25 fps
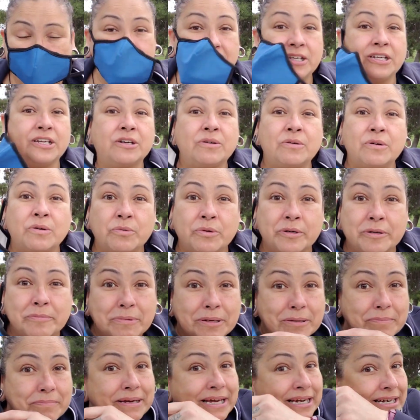what would
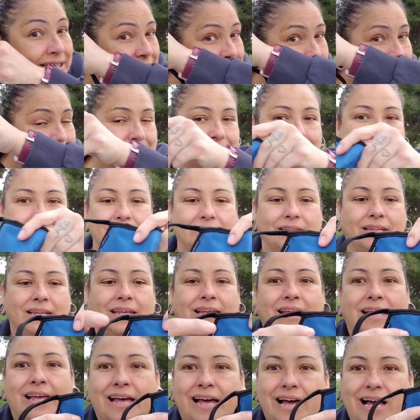be better?
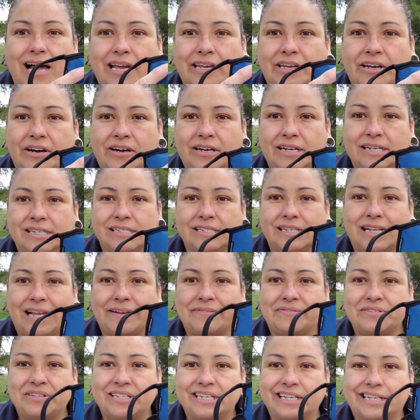A Yarn is
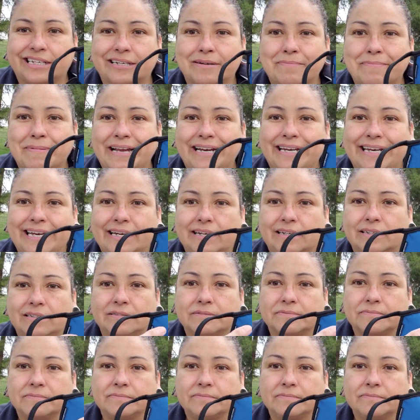Life sticker, my dear.